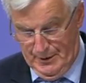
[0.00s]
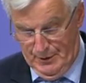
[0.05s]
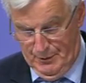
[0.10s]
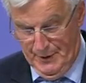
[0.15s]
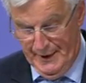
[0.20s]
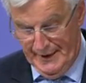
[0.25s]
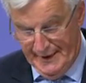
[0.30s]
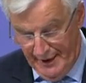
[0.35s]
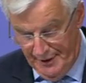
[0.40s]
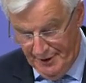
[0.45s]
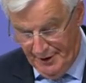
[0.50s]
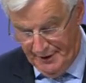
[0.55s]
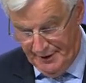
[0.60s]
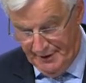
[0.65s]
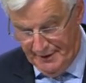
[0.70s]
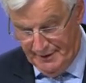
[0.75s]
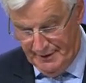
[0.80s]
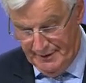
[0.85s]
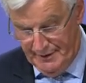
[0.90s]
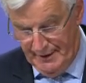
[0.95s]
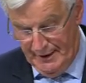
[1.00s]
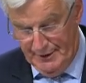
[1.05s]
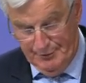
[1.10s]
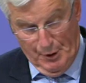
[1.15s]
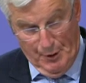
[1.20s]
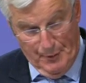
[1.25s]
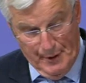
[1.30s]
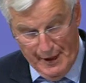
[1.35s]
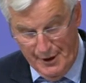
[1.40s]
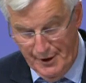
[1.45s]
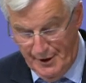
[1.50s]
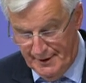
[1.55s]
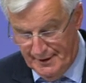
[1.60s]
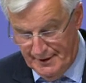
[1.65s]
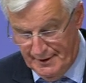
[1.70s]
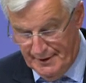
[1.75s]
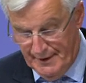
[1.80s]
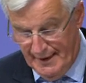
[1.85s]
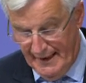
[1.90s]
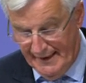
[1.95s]
We cannot and we will not
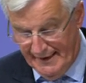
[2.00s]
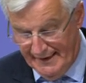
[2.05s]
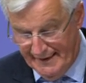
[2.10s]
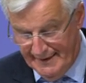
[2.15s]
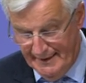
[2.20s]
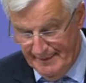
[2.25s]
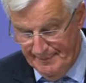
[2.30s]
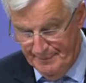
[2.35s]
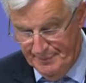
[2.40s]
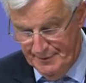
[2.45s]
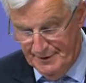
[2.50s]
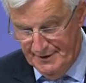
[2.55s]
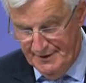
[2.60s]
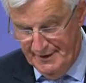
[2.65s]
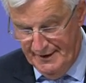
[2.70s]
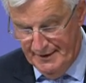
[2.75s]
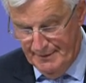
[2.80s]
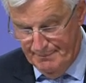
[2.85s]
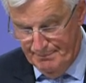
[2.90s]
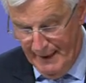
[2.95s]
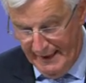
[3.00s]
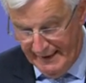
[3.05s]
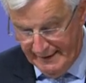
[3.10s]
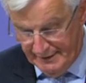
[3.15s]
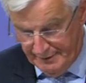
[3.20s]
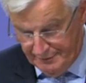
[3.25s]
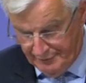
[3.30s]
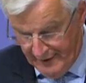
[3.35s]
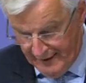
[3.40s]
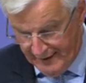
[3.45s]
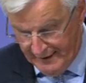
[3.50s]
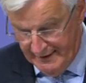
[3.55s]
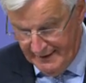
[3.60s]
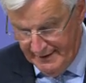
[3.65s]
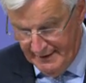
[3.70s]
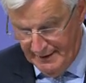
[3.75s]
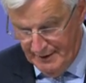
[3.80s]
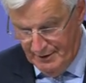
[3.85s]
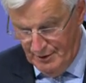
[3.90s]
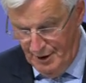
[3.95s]
accept this
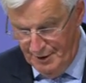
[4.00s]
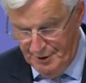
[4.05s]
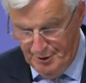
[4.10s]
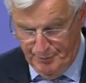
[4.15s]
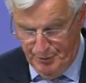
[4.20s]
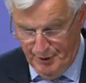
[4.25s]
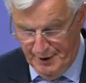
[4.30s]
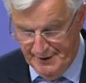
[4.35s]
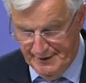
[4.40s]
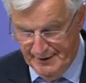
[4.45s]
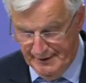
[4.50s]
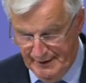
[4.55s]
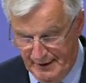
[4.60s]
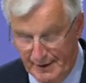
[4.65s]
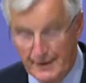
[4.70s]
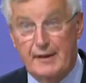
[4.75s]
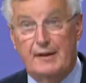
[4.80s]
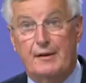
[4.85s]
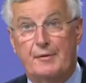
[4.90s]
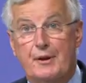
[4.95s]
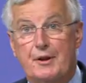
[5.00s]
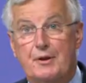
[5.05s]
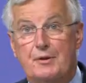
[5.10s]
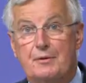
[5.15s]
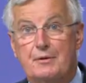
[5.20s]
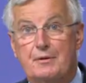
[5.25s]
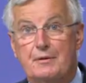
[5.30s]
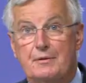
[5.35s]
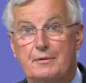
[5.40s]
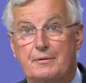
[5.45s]
backtracking on the political declaration.